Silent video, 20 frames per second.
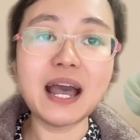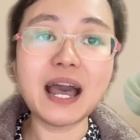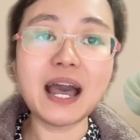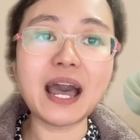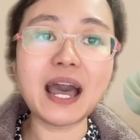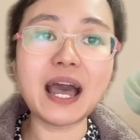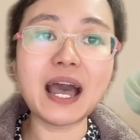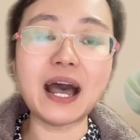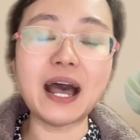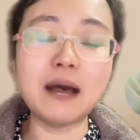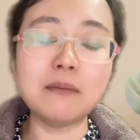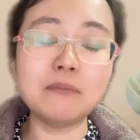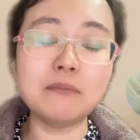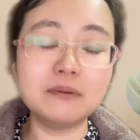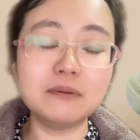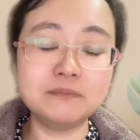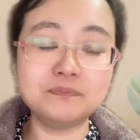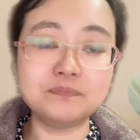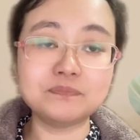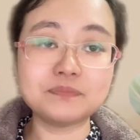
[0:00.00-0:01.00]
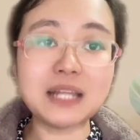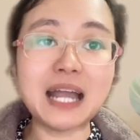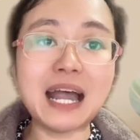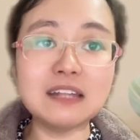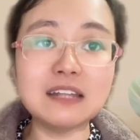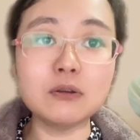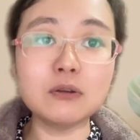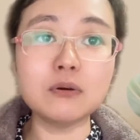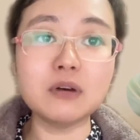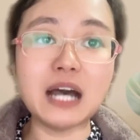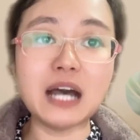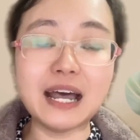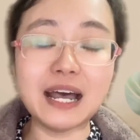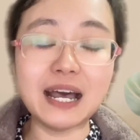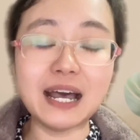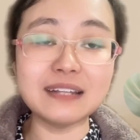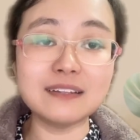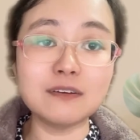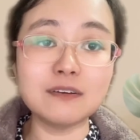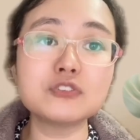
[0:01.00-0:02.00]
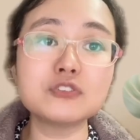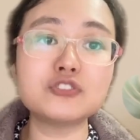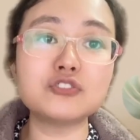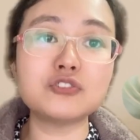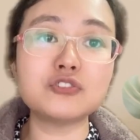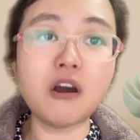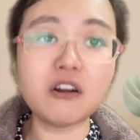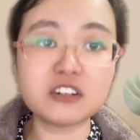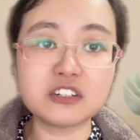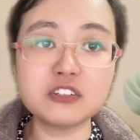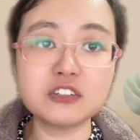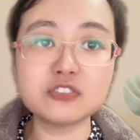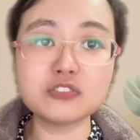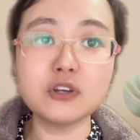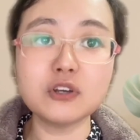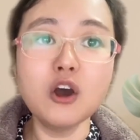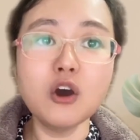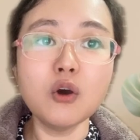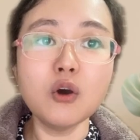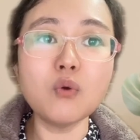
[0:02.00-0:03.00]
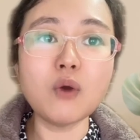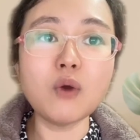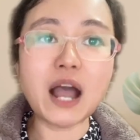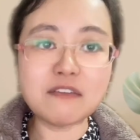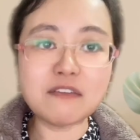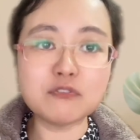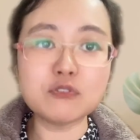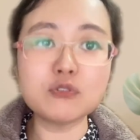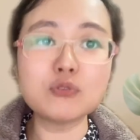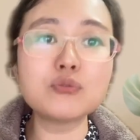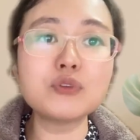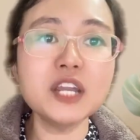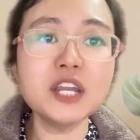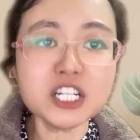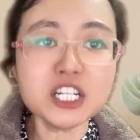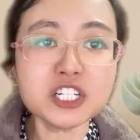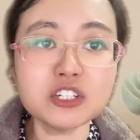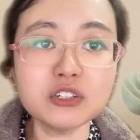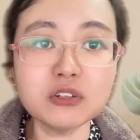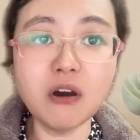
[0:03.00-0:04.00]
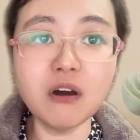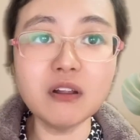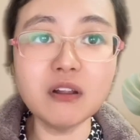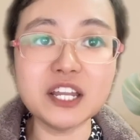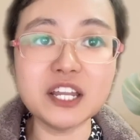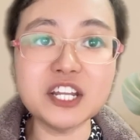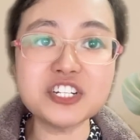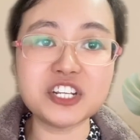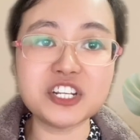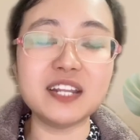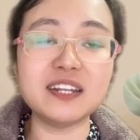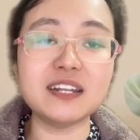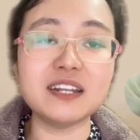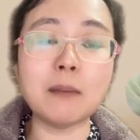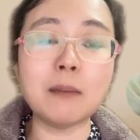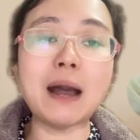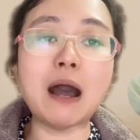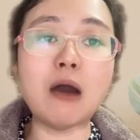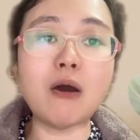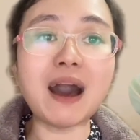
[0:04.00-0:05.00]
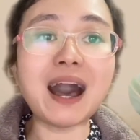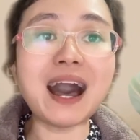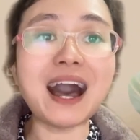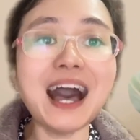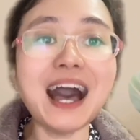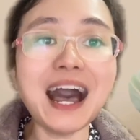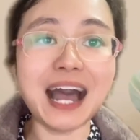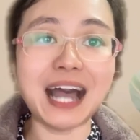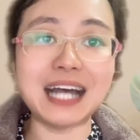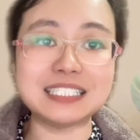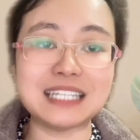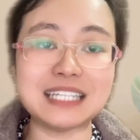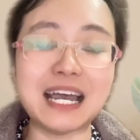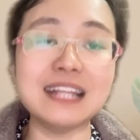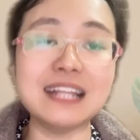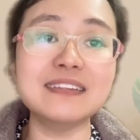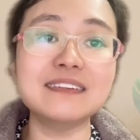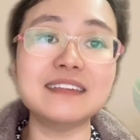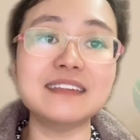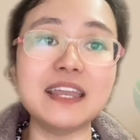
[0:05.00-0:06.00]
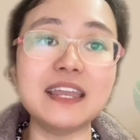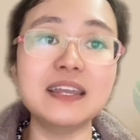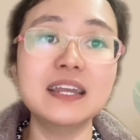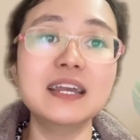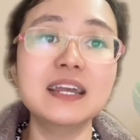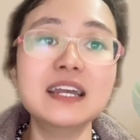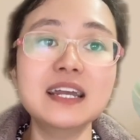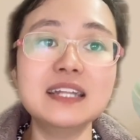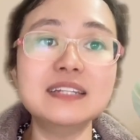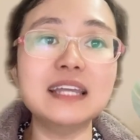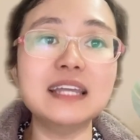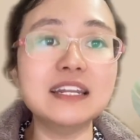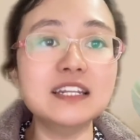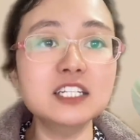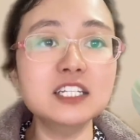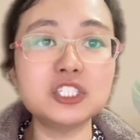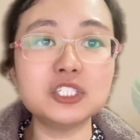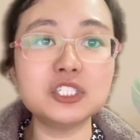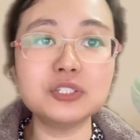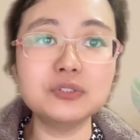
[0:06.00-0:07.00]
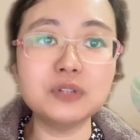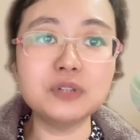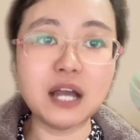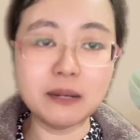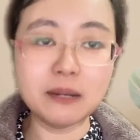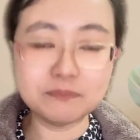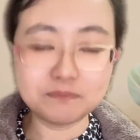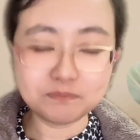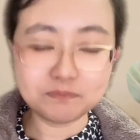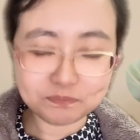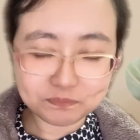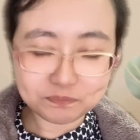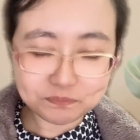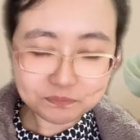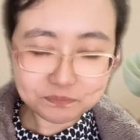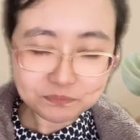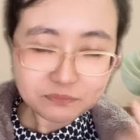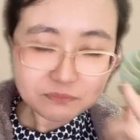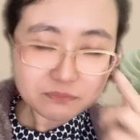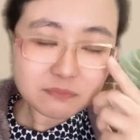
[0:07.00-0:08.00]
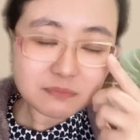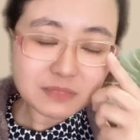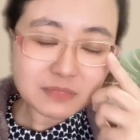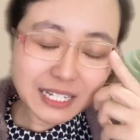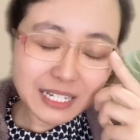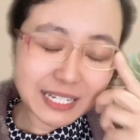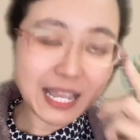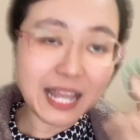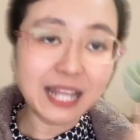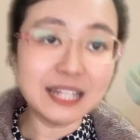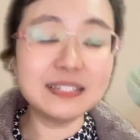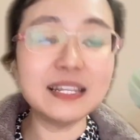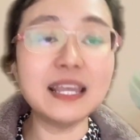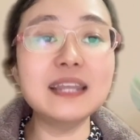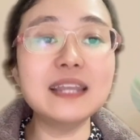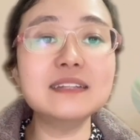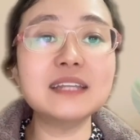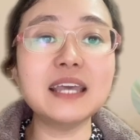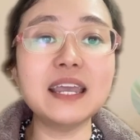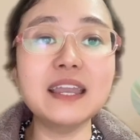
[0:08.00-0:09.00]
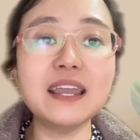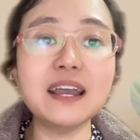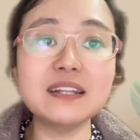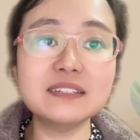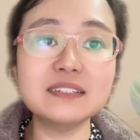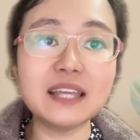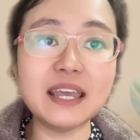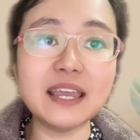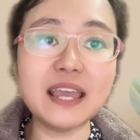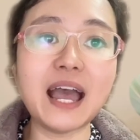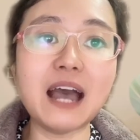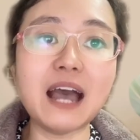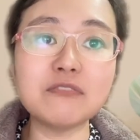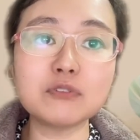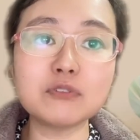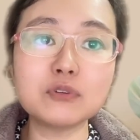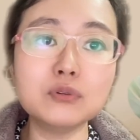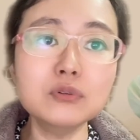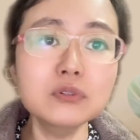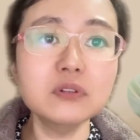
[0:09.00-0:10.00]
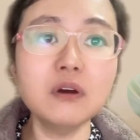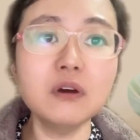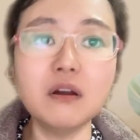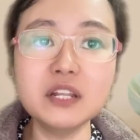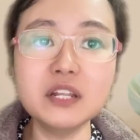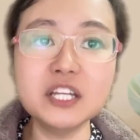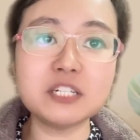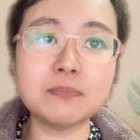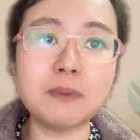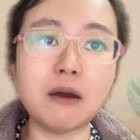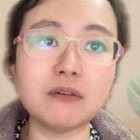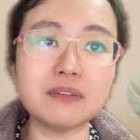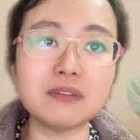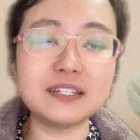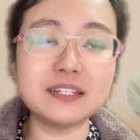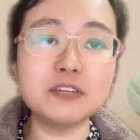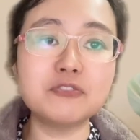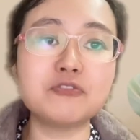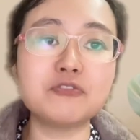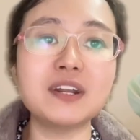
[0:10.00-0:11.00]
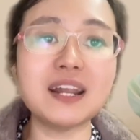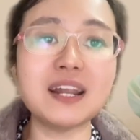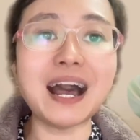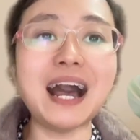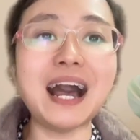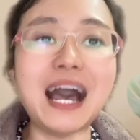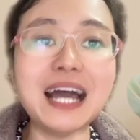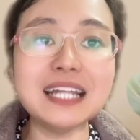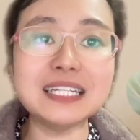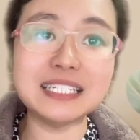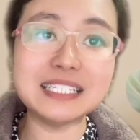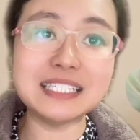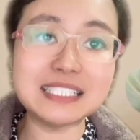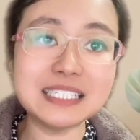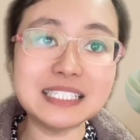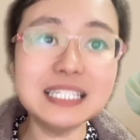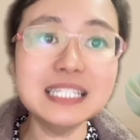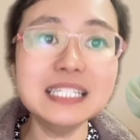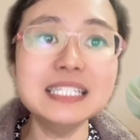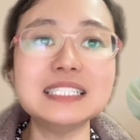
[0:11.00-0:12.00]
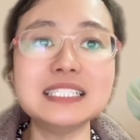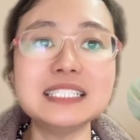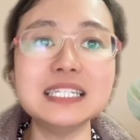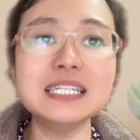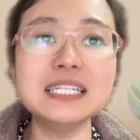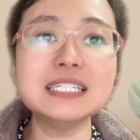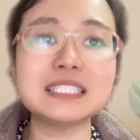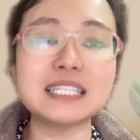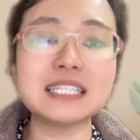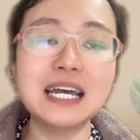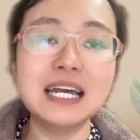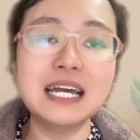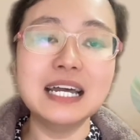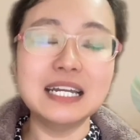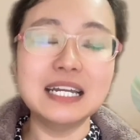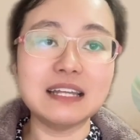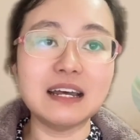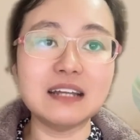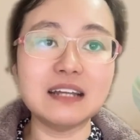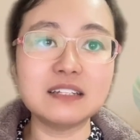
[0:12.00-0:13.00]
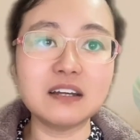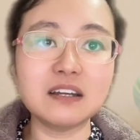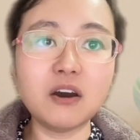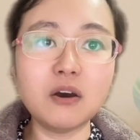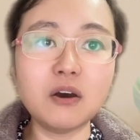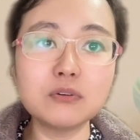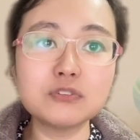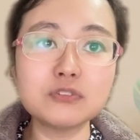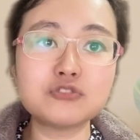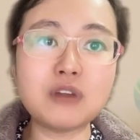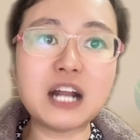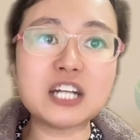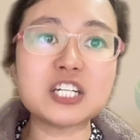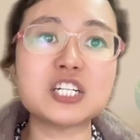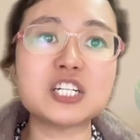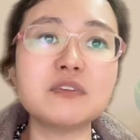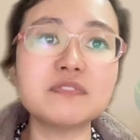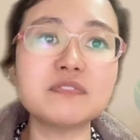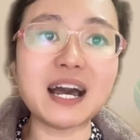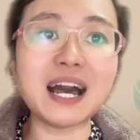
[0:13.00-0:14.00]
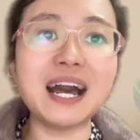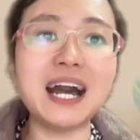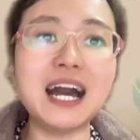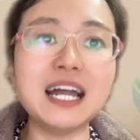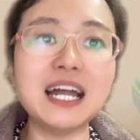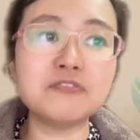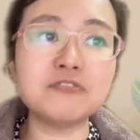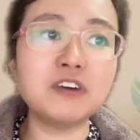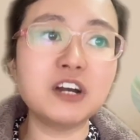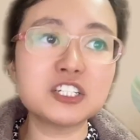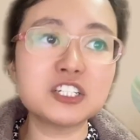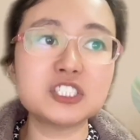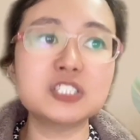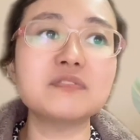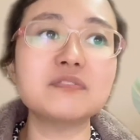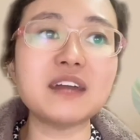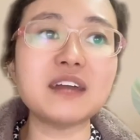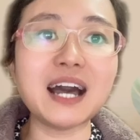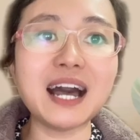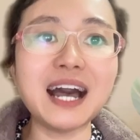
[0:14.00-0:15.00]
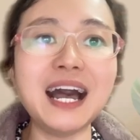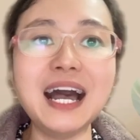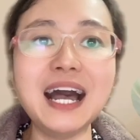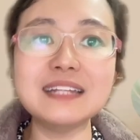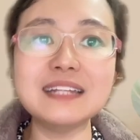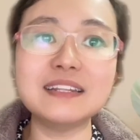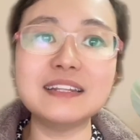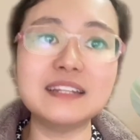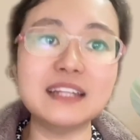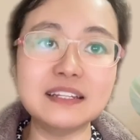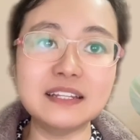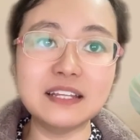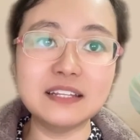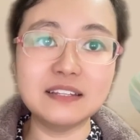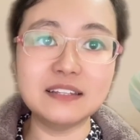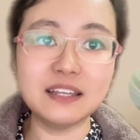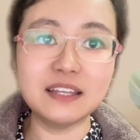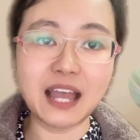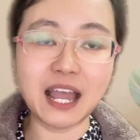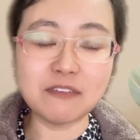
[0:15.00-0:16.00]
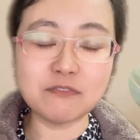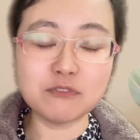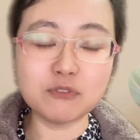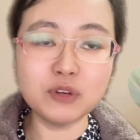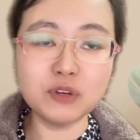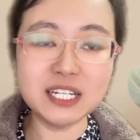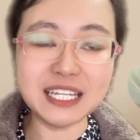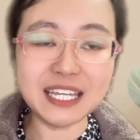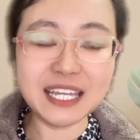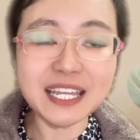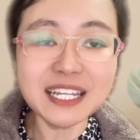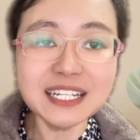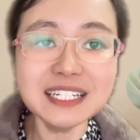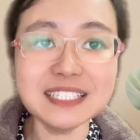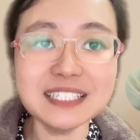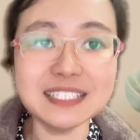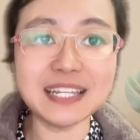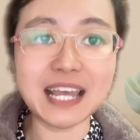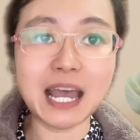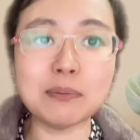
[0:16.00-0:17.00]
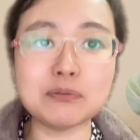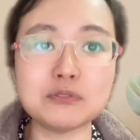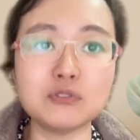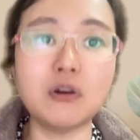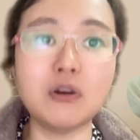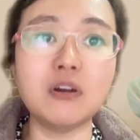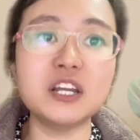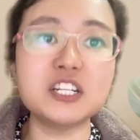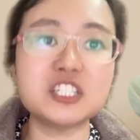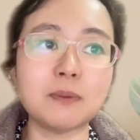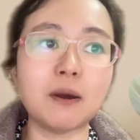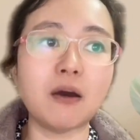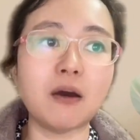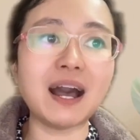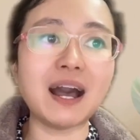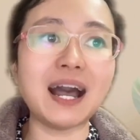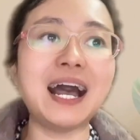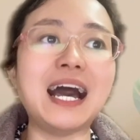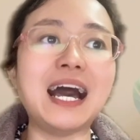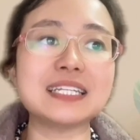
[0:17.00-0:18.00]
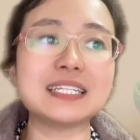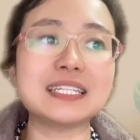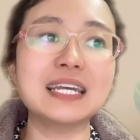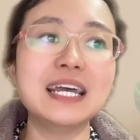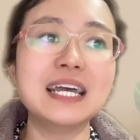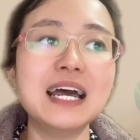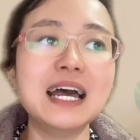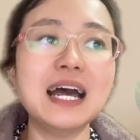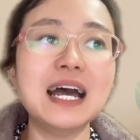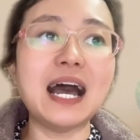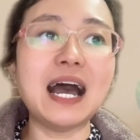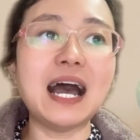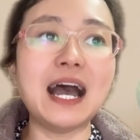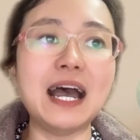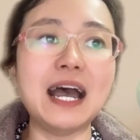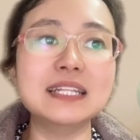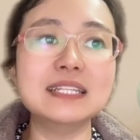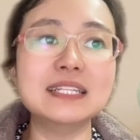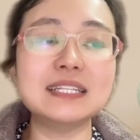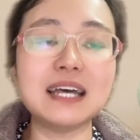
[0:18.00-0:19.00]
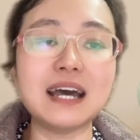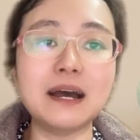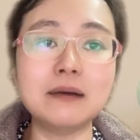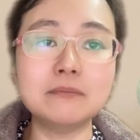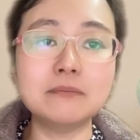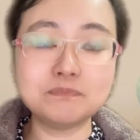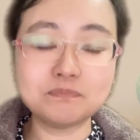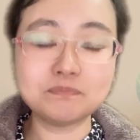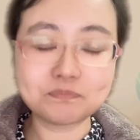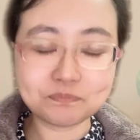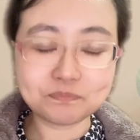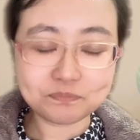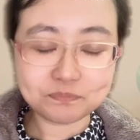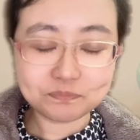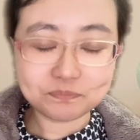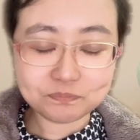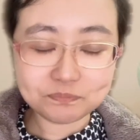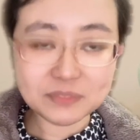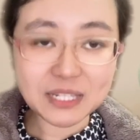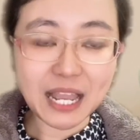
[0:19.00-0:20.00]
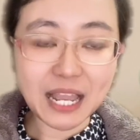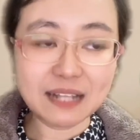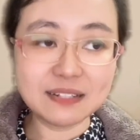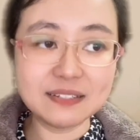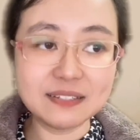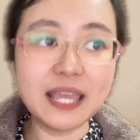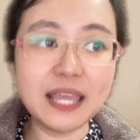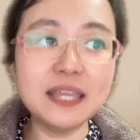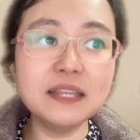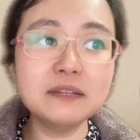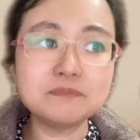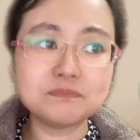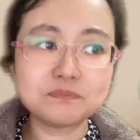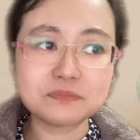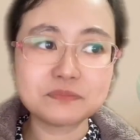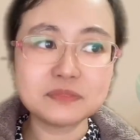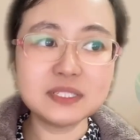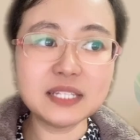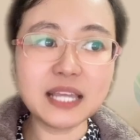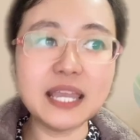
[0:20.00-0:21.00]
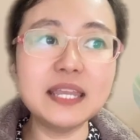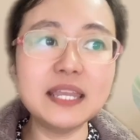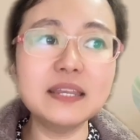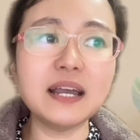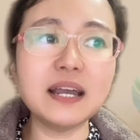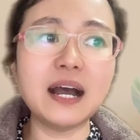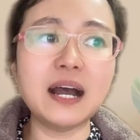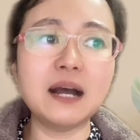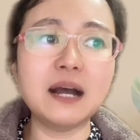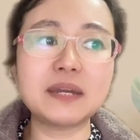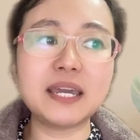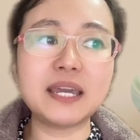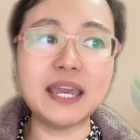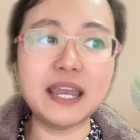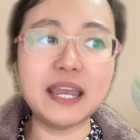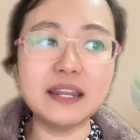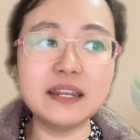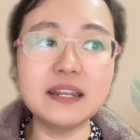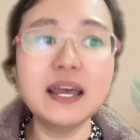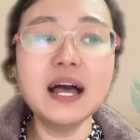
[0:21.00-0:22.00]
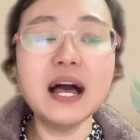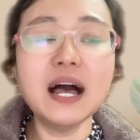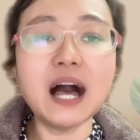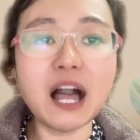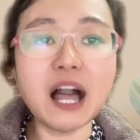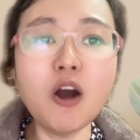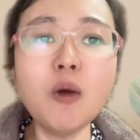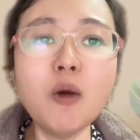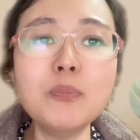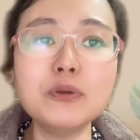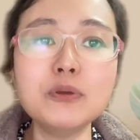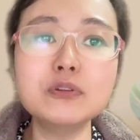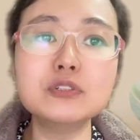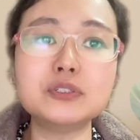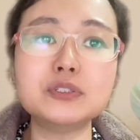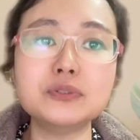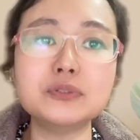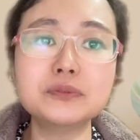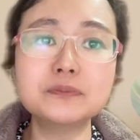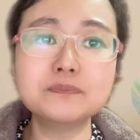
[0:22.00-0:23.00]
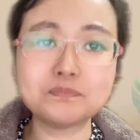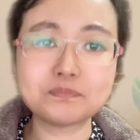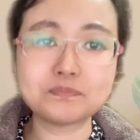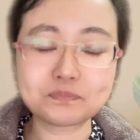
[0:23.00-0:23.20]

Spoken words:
are those doctors who have rich knowledge about heart, and they need to they have good knowledge about different heart diseases, the whole structure of the heart, the function of the heart. They have really in-depth knowledge about heart, and they can help you to